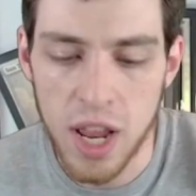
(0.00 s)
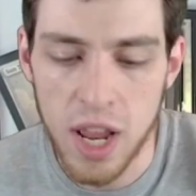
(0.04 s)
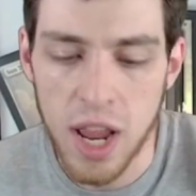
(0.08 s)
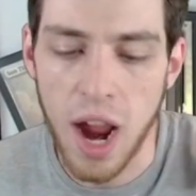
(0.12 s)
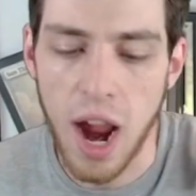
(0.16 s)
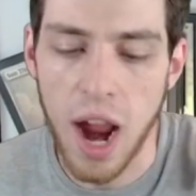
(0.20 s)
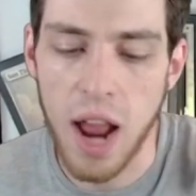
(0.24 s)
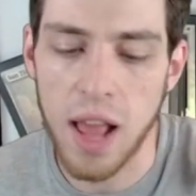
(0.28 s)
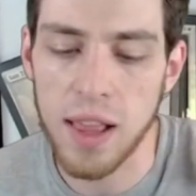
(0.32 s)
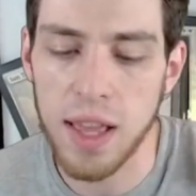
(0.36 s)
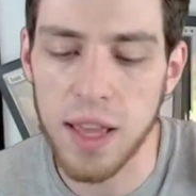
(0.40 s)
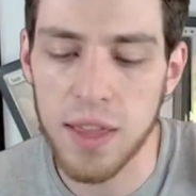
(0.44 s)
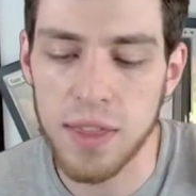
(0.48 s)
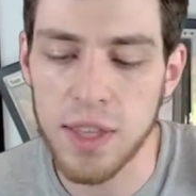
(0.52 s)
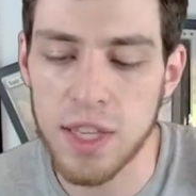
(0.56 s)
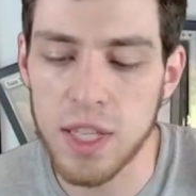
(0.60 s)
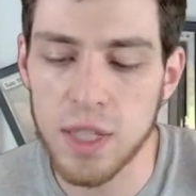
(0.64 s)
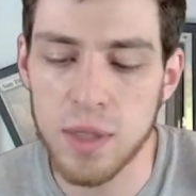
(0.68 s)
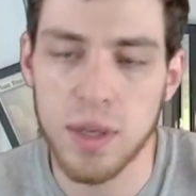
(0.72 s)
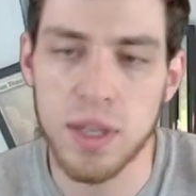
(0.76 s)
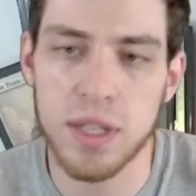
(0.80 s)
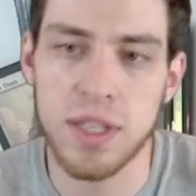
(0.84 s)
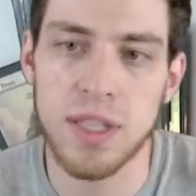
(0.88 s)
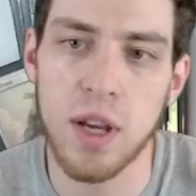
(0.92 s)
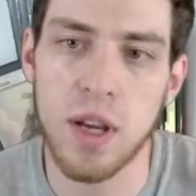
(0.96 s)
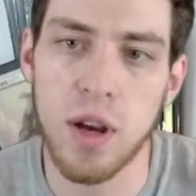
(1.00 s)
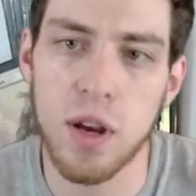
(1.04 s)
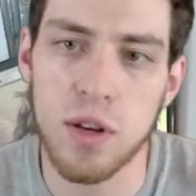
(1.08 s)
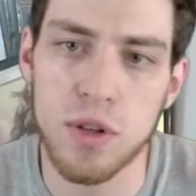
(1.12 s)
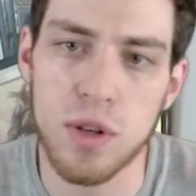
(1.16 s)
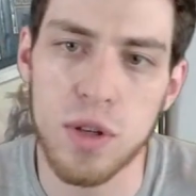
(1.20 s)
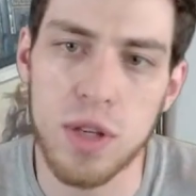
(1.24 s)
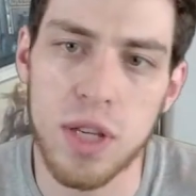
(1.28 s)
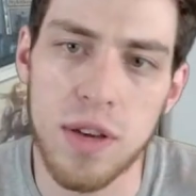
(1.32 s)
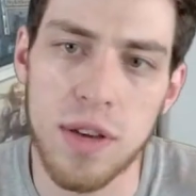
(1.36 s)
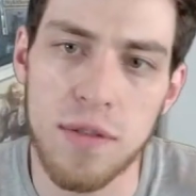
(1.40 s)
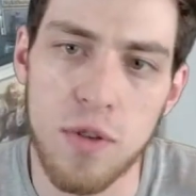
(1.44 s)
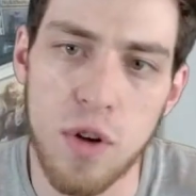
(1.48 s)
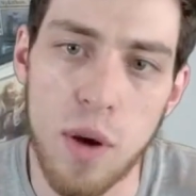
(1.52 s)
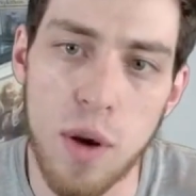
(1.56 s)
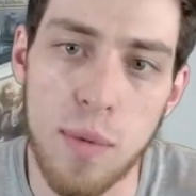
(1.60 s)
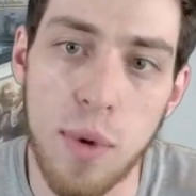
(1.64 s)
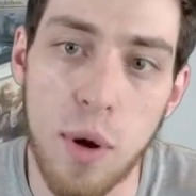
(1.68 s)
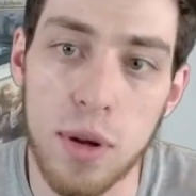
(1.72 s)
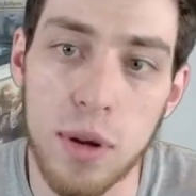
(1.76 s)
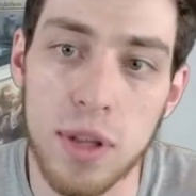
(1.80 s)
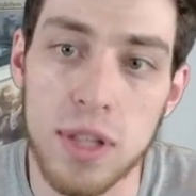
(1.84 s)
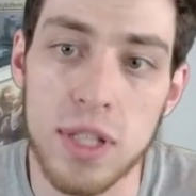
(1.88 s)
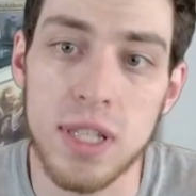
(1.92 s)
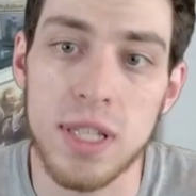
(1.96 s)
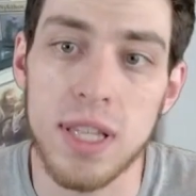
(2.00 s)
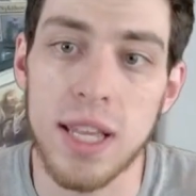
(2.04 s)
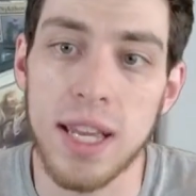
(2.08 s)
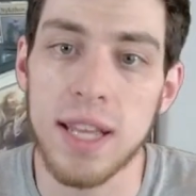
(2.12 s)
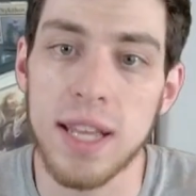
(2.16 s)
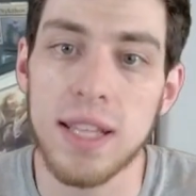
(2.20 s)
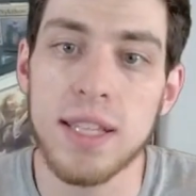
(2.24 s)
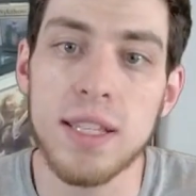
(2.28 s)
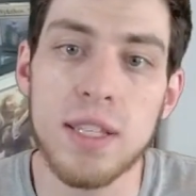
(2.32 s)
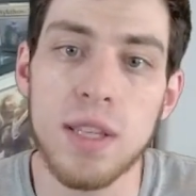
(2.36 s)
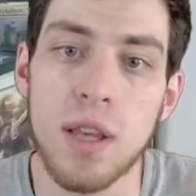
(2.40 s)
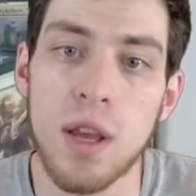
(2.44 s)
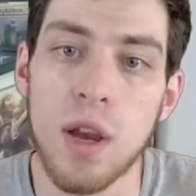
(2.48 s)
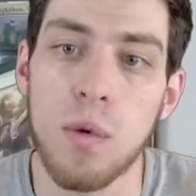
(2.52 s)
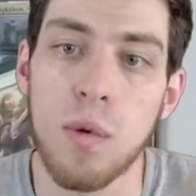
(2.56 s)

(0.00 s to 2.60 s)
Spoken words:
I like these because they also give our opponents lands,